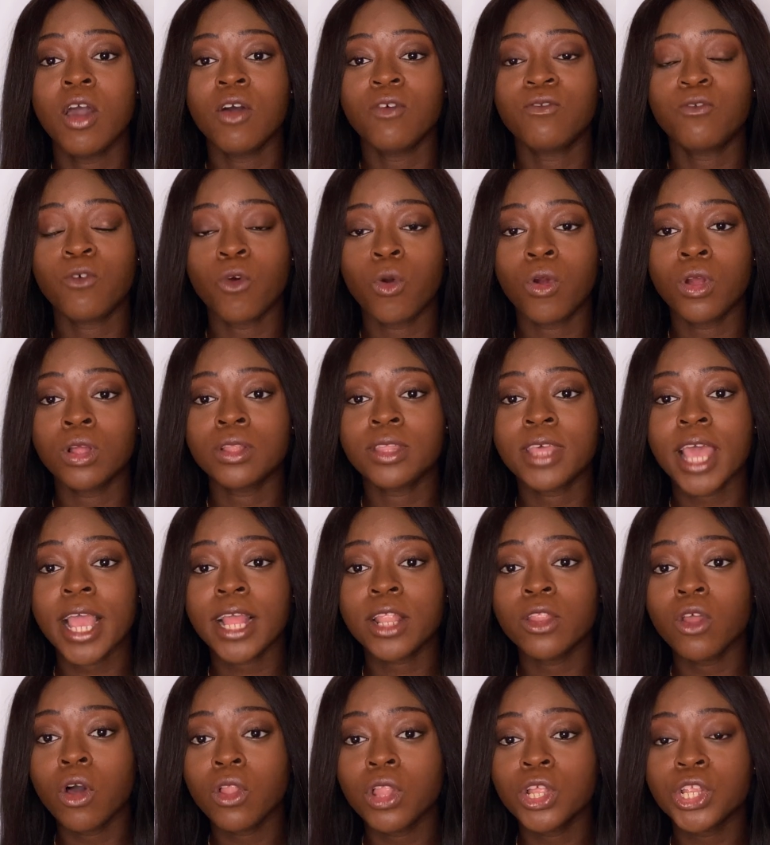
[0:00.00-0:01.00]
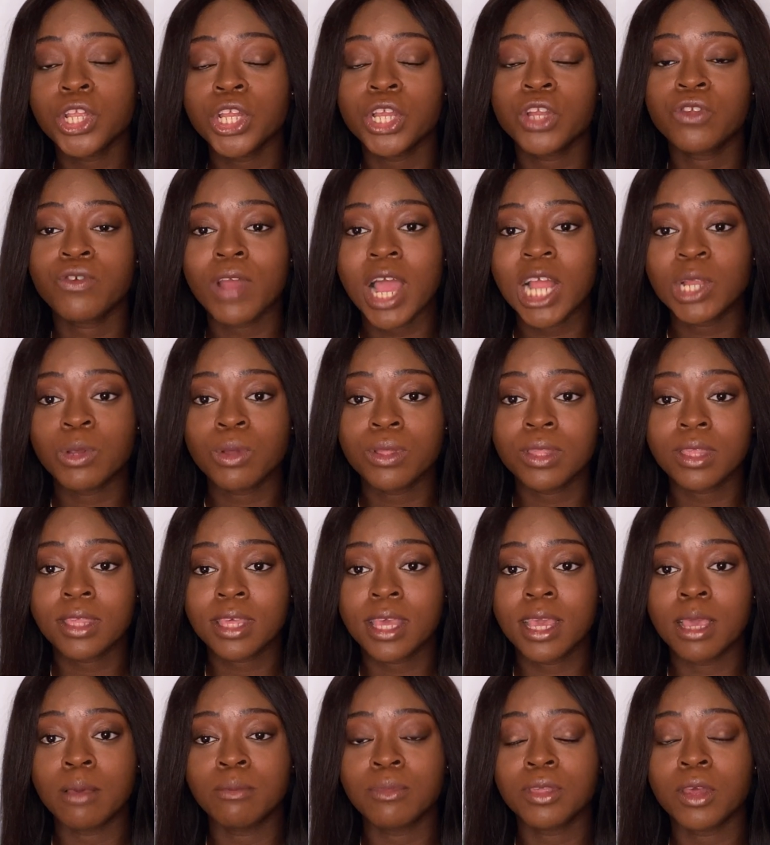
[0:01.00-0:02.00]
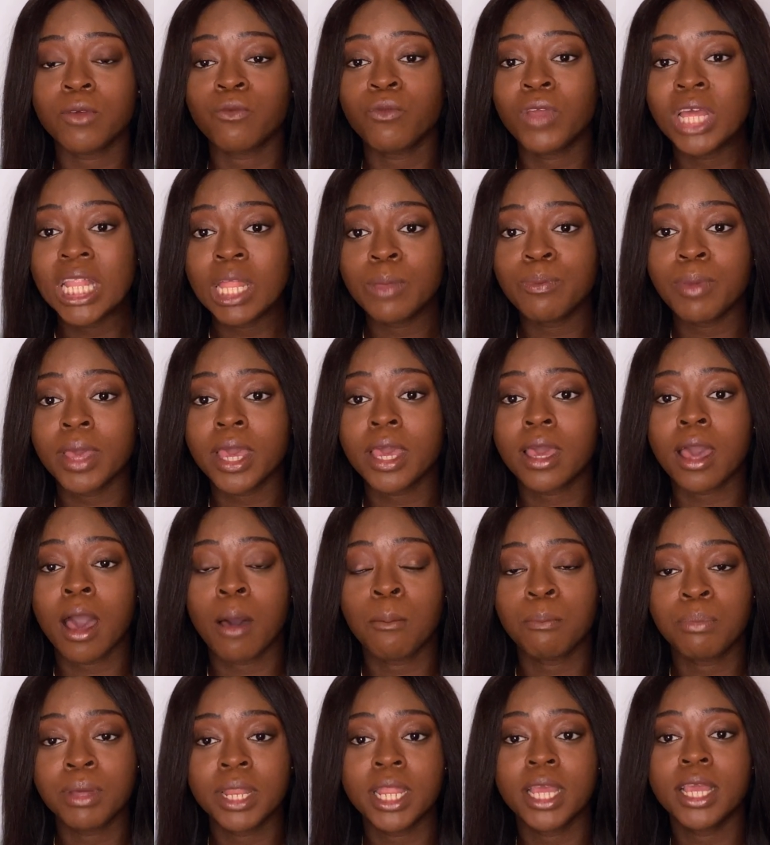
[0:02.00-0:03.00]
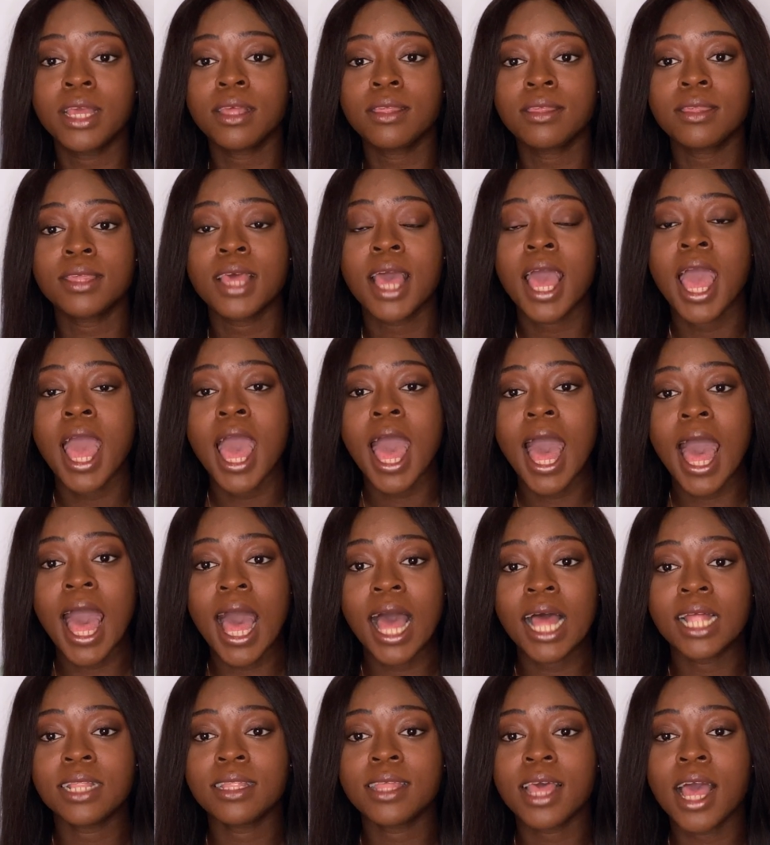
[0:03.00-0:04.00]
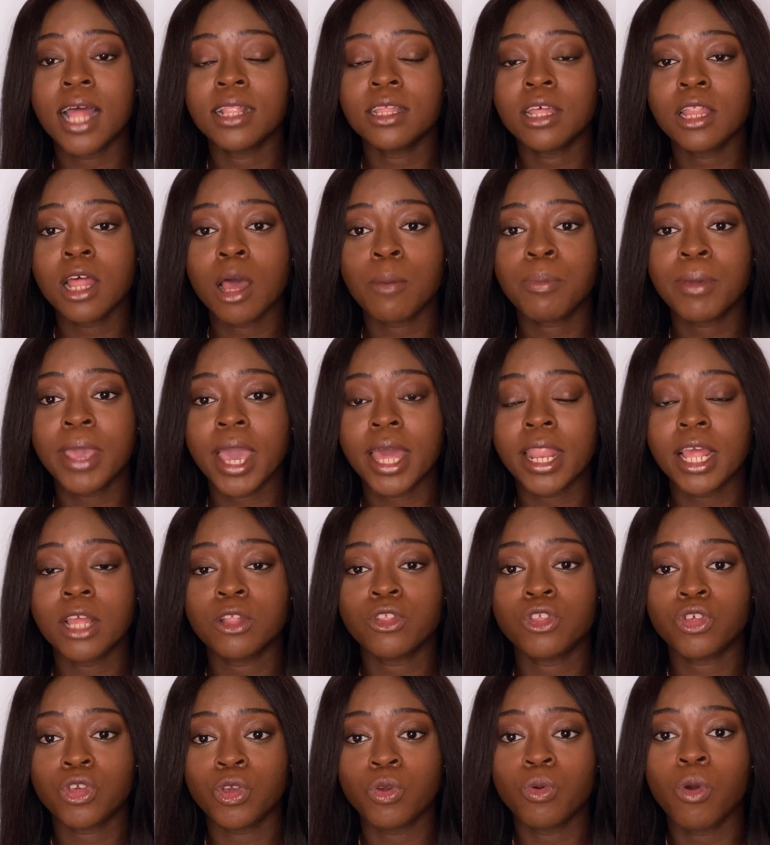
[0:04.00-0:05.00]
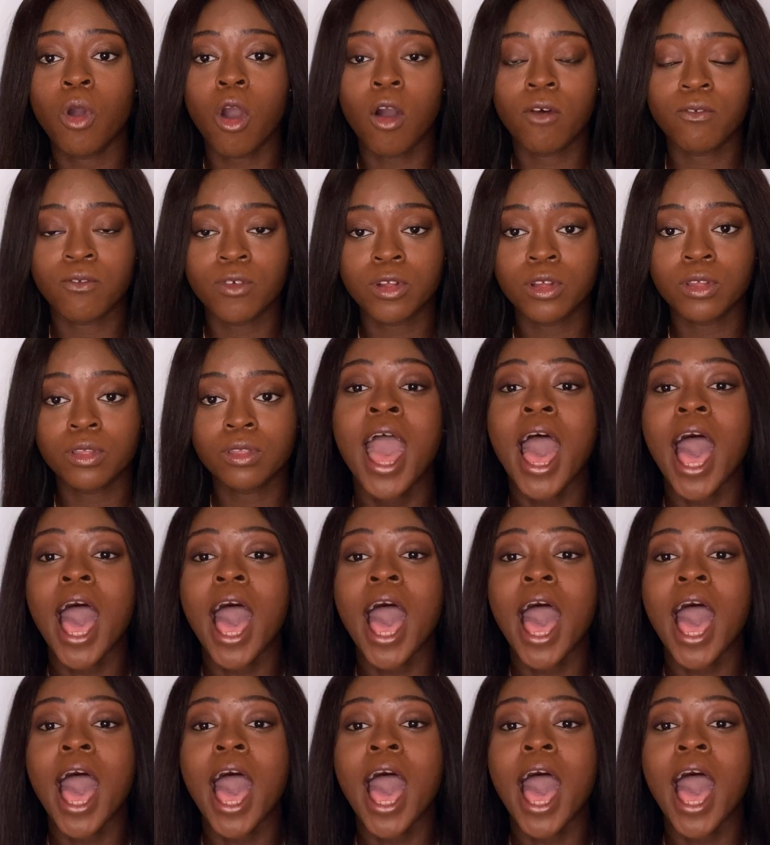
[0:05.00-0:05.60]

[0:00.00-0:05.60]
for technology graduate schemes at really big companies and ended up getting two offers.